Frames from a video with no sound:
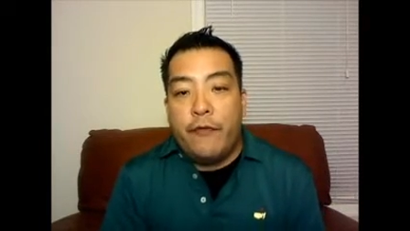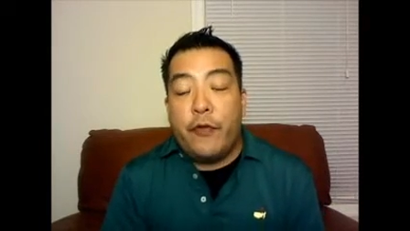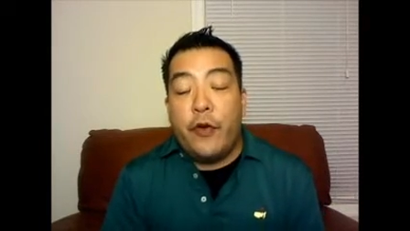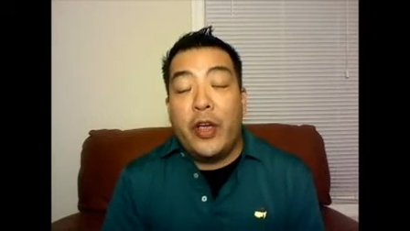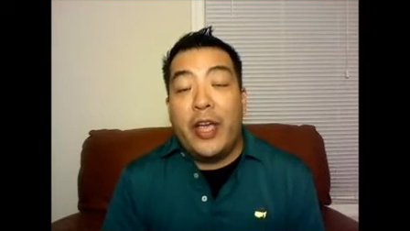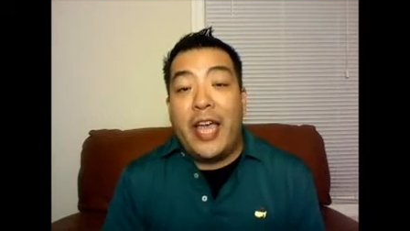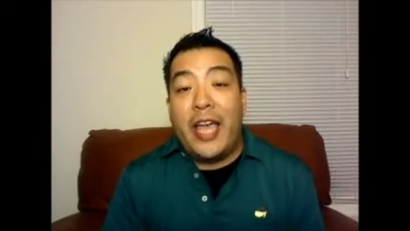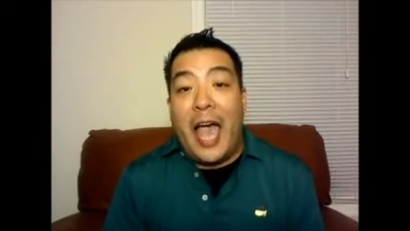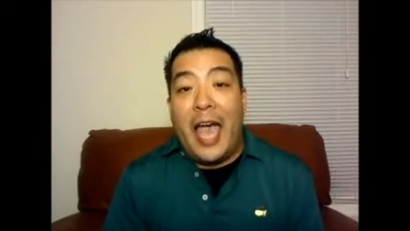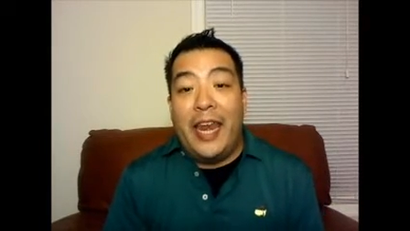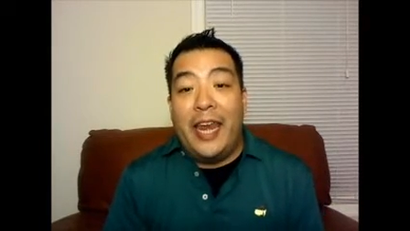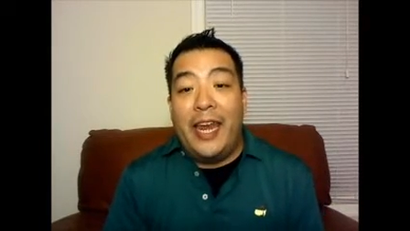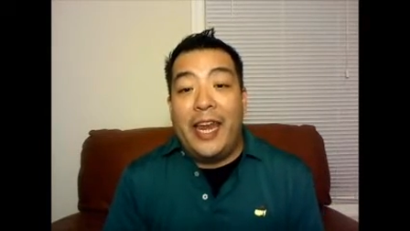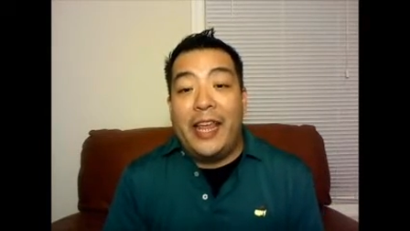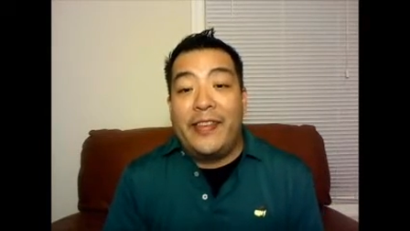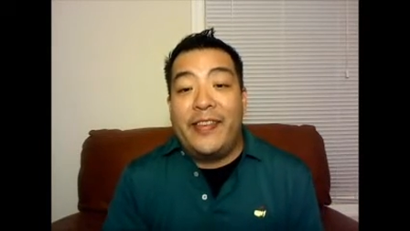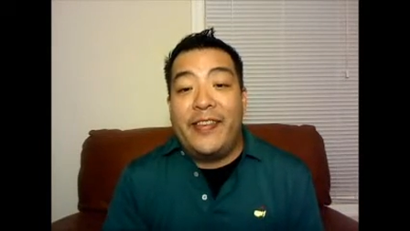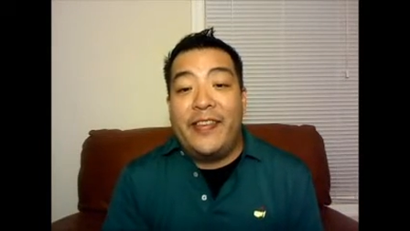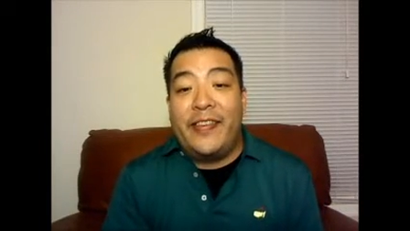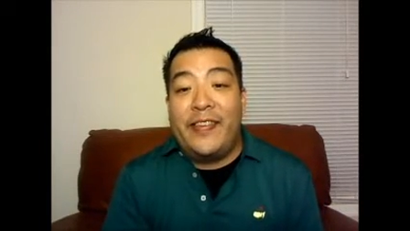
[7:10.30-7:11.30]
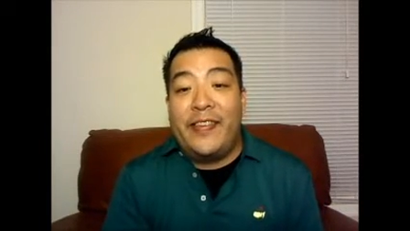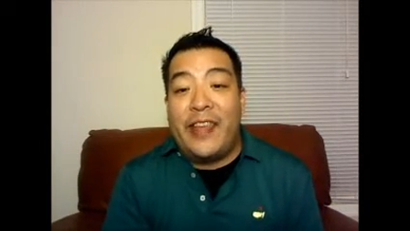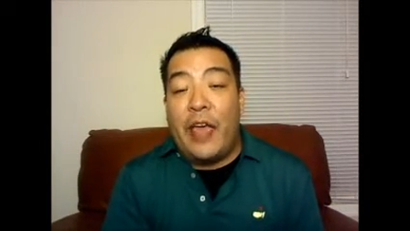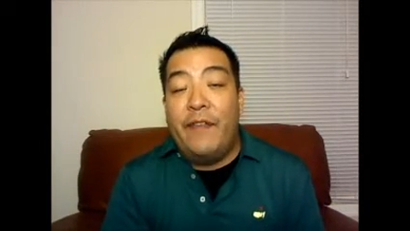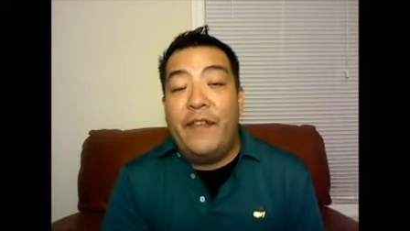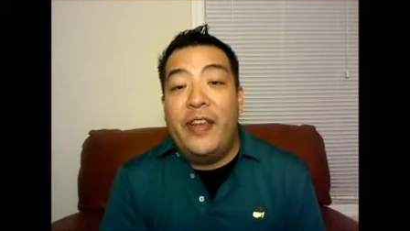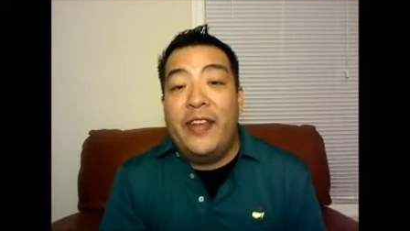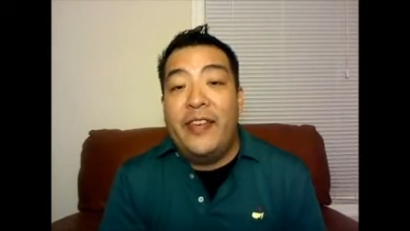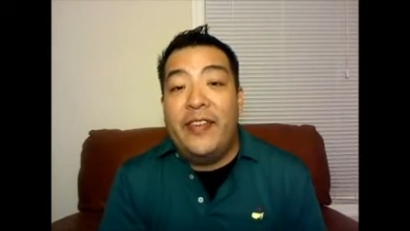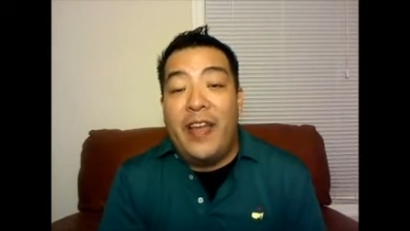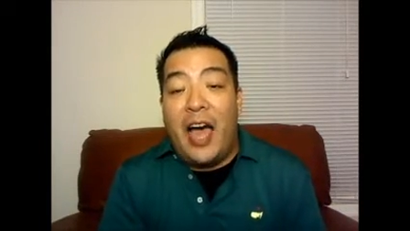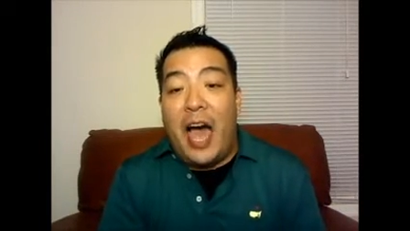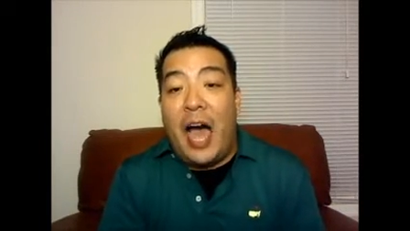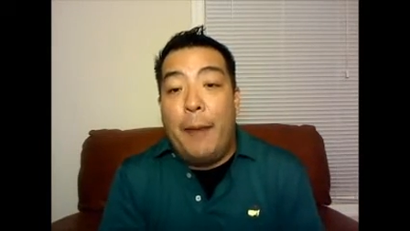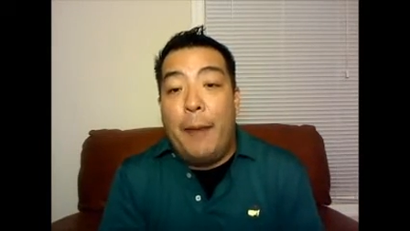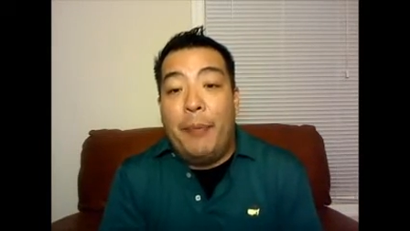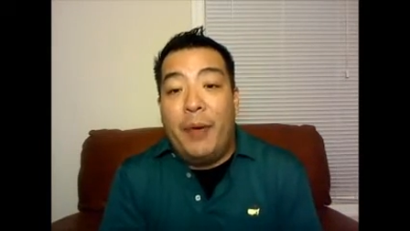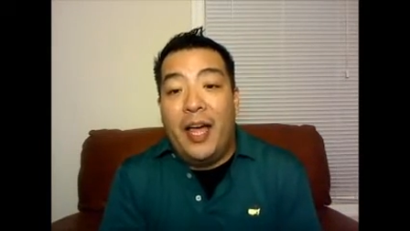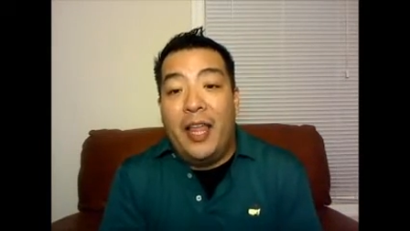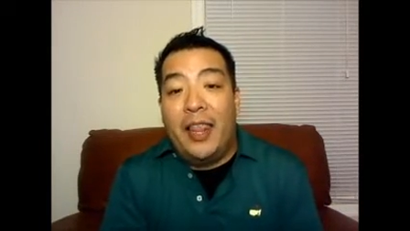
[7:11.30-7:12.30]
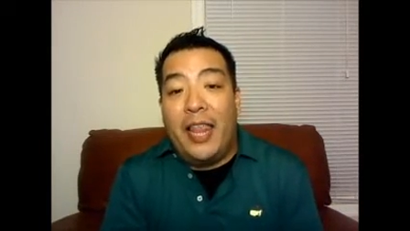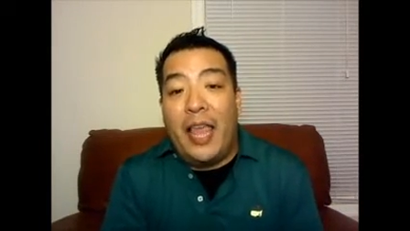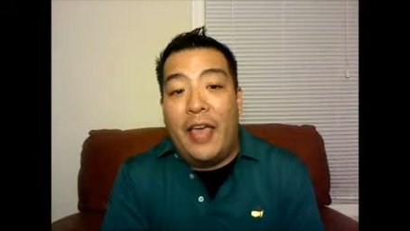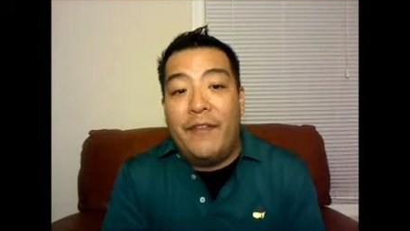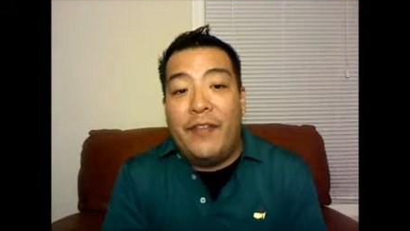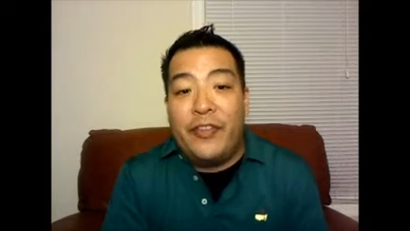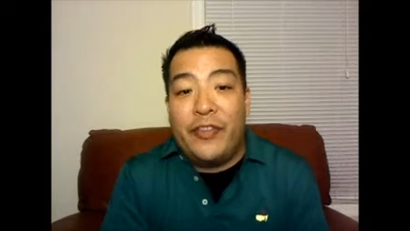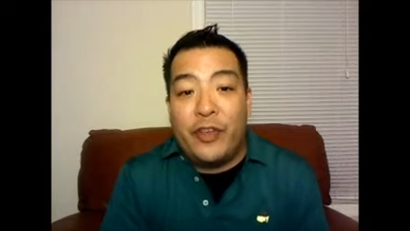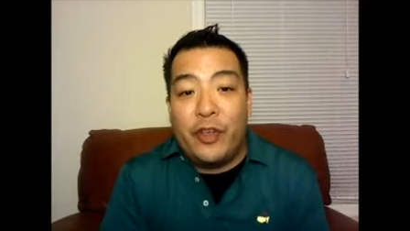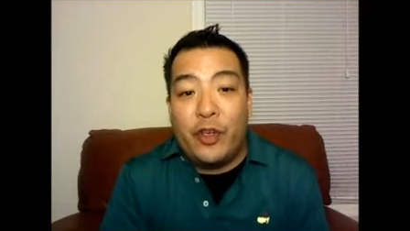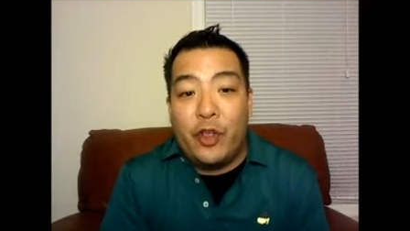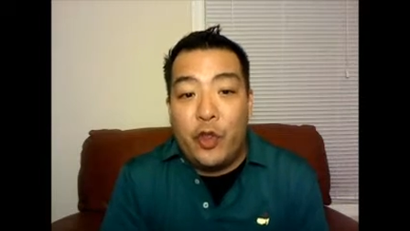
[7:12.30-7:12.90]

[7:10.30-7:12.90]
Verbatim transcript: For a guy that has seven top 11s,